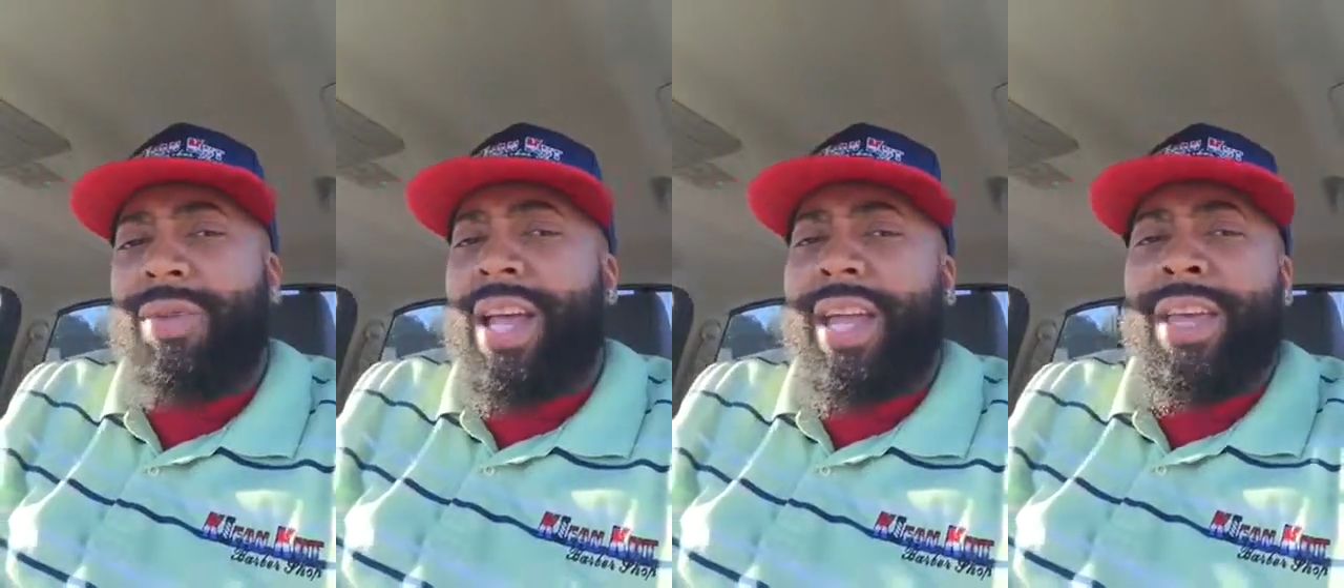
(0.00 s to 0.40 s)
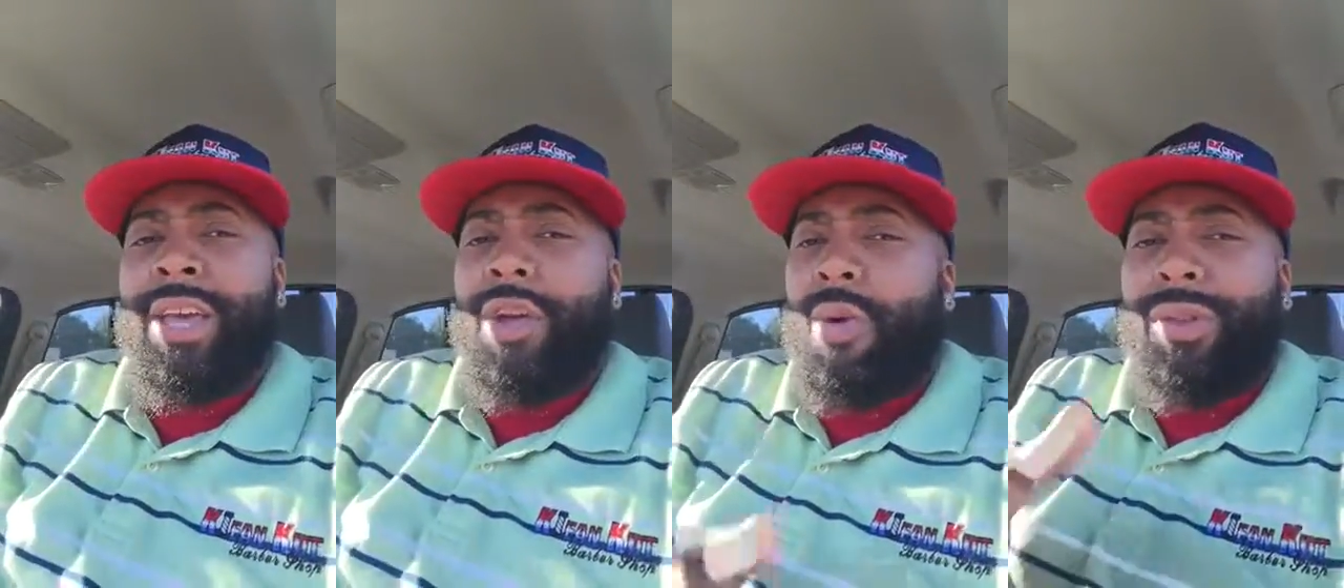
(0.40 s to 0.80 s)
We like
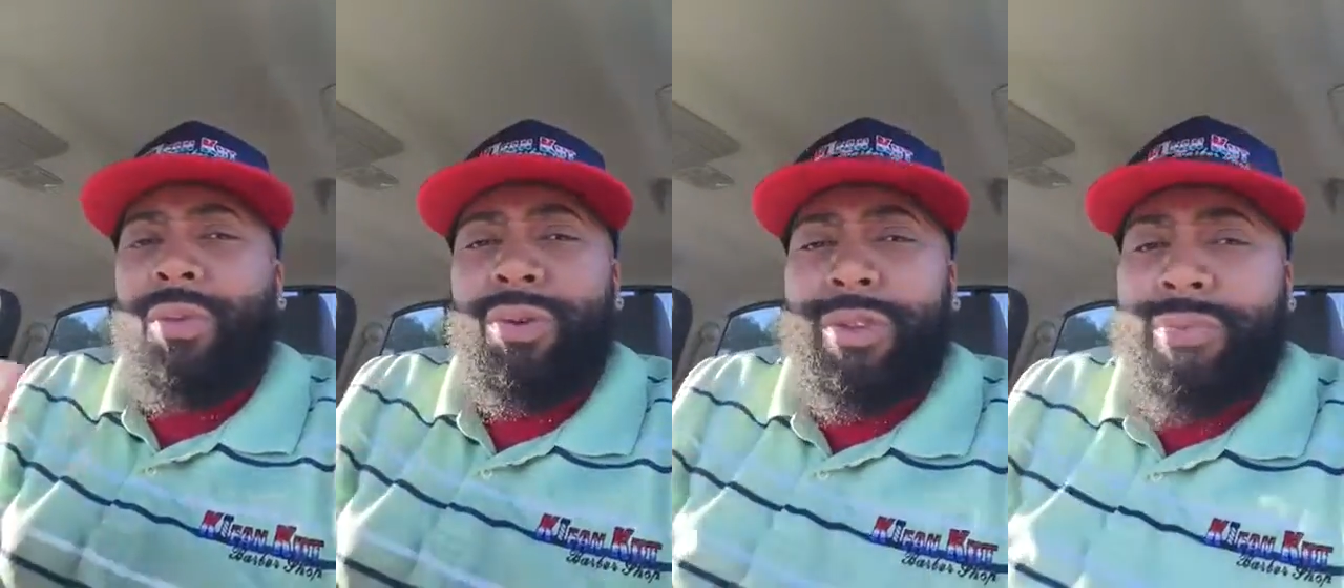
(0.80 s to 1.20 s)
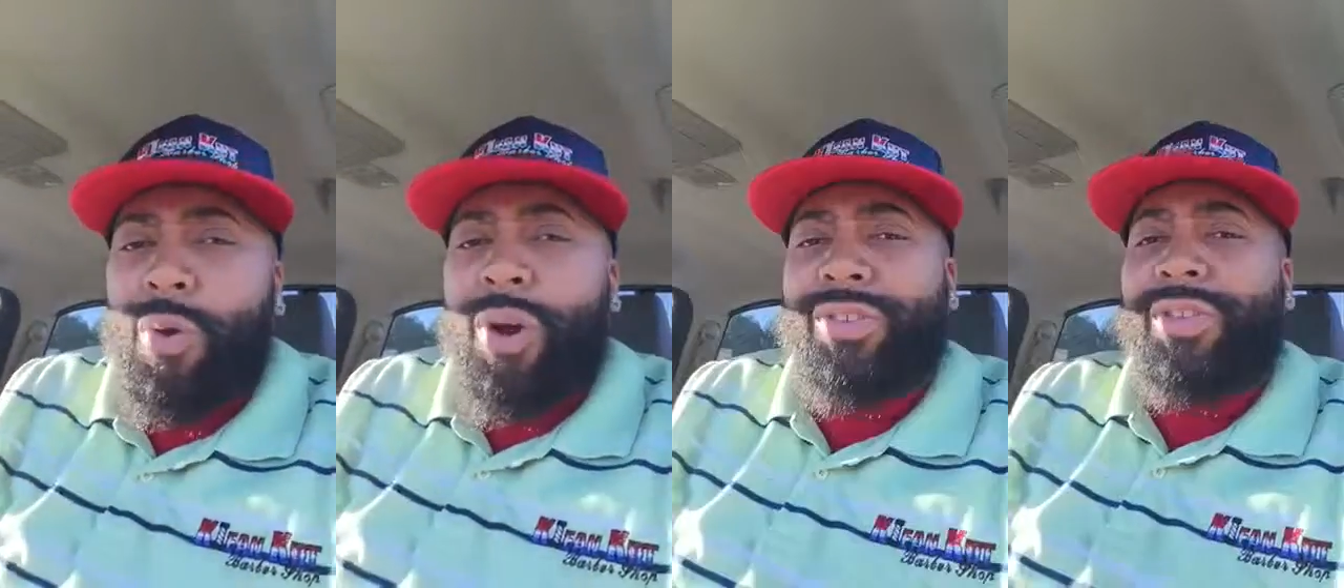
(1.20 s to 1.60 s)
going through a
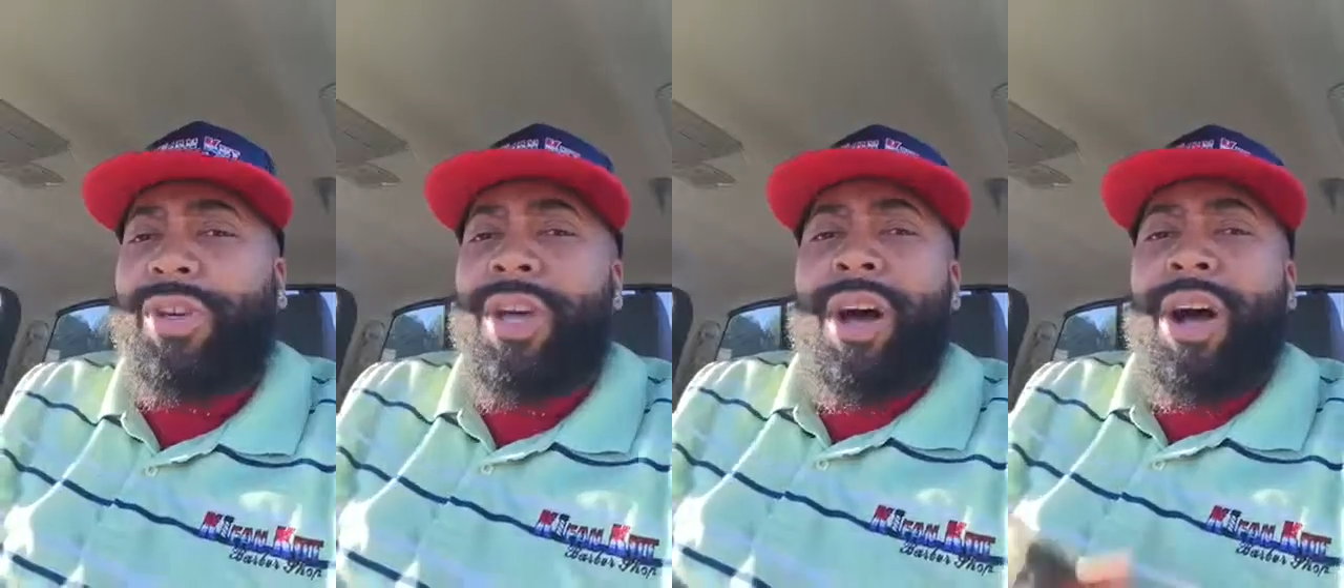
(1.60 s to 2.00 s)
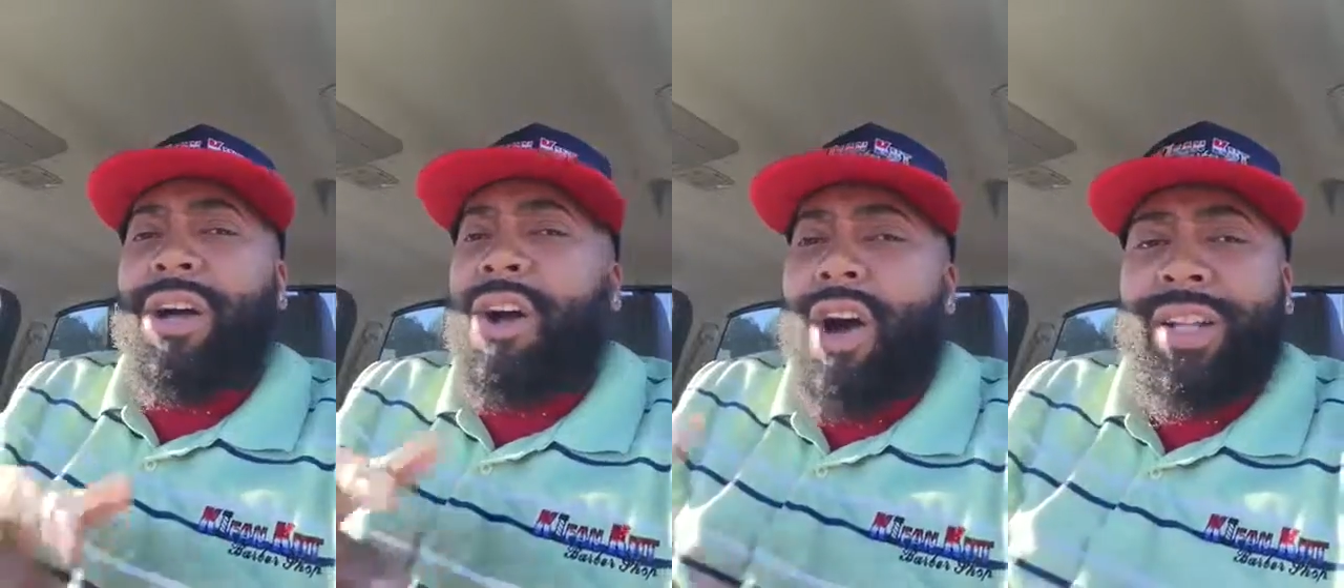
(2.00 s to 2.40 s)
divorce or our
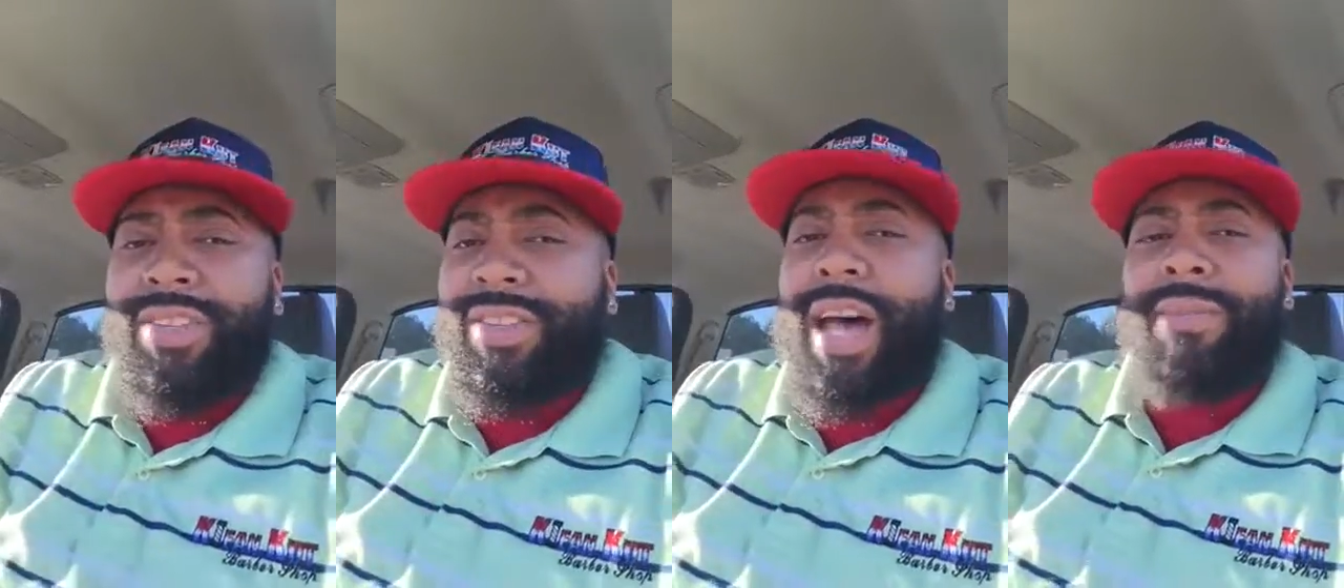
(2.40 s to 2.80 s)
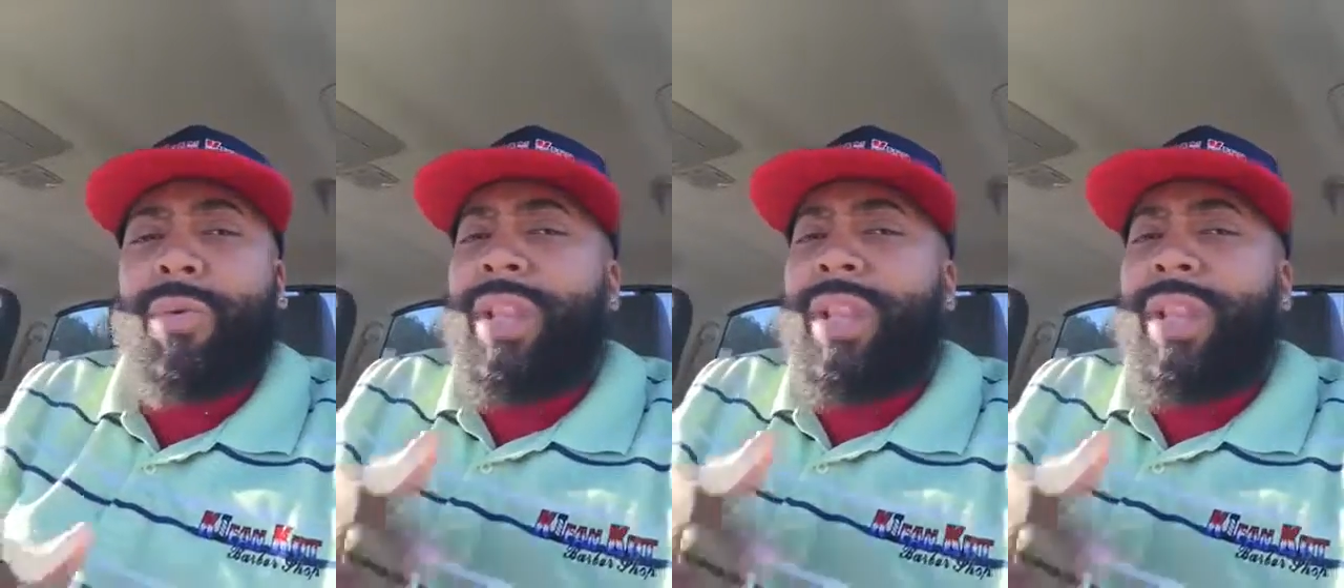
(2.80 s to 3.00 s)
car done stopped,